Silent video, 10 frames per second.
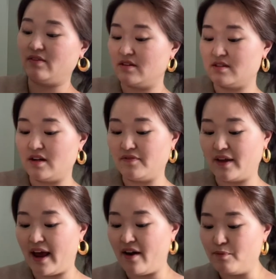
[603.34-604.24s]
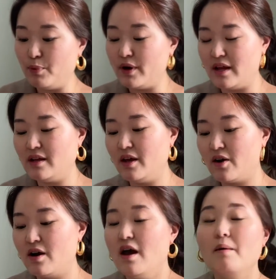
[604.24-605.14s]
the stuff that I have put in
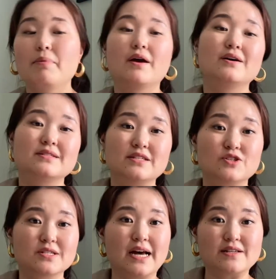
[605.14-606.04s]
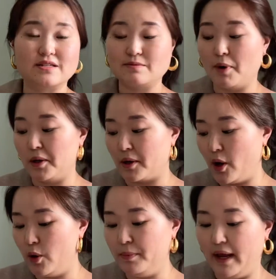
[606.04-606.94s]
here because it just has a smaller
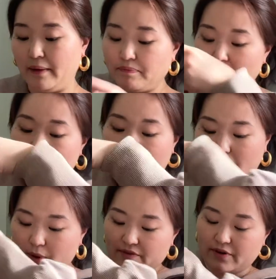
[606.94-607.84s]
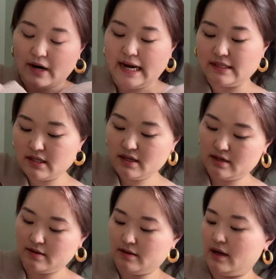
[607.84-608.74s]
opening. However, I did
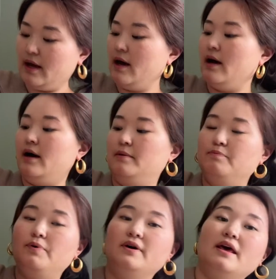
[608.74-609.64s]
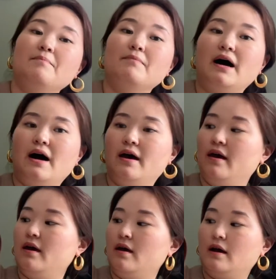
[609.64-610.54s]
put in
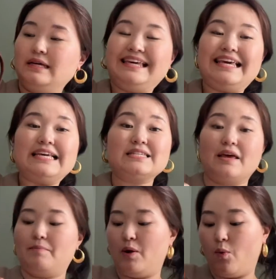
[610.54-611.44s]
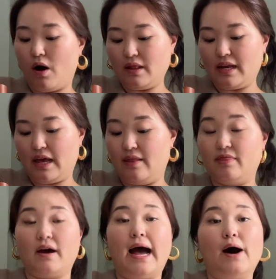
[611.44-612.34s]
my keys and my wallet in
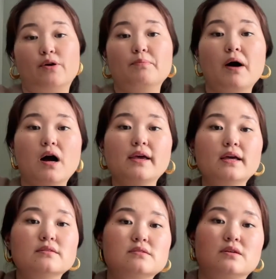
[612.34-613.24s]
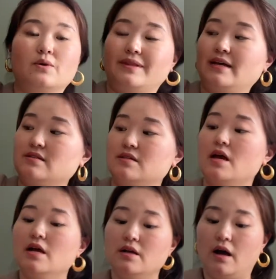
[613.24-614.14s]
the outer pocket, so that's
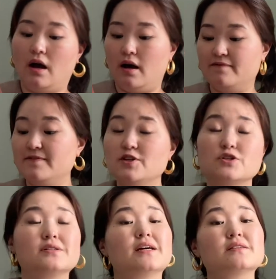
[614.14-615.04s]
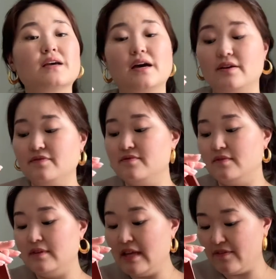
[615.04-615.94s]
a feature that's kind of
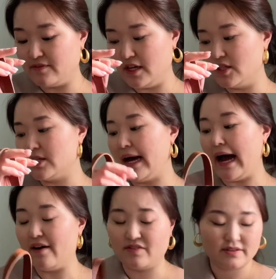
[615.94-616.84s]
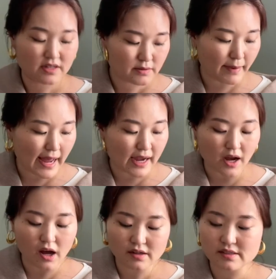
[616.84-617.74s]
nifty to have on this bag.
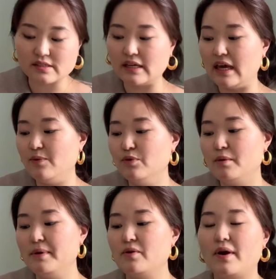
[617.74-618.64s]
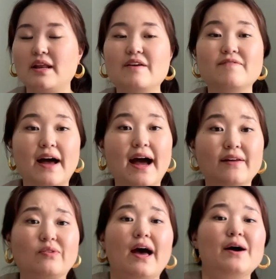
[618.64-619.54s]
Honestly, it would have been great if I
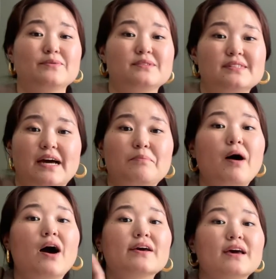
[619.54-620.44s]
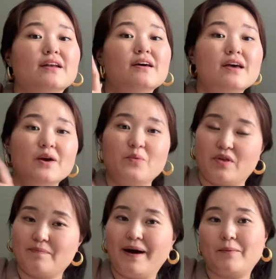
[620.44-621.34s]
had the outside pocket
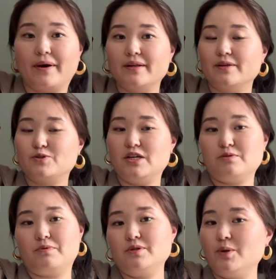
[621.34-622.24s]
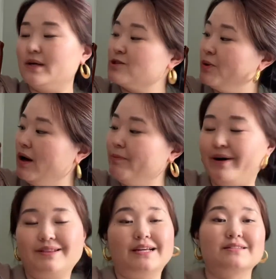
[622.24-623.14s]
with my regular transport tote as well,
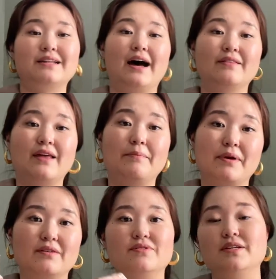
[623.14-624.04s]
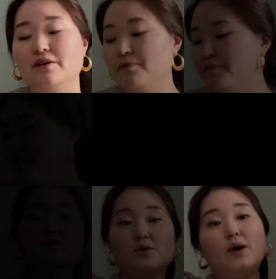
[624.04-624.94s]
but that's not that big of a deal.
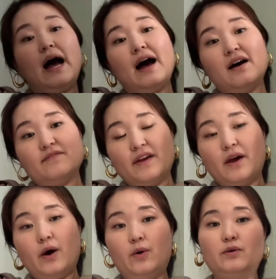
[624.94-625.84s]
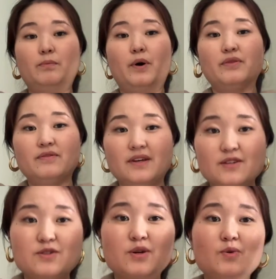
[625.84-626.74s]
So having owned both of
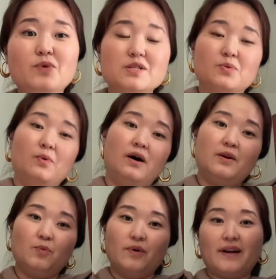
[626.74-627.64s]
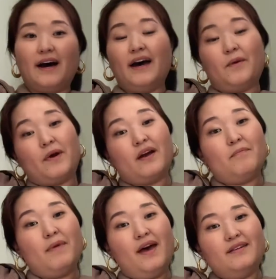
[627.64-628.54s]
these two, which one would I
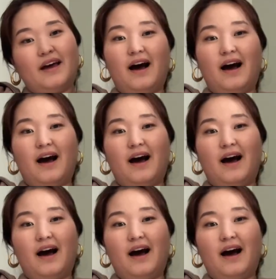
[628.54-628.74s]
recommend?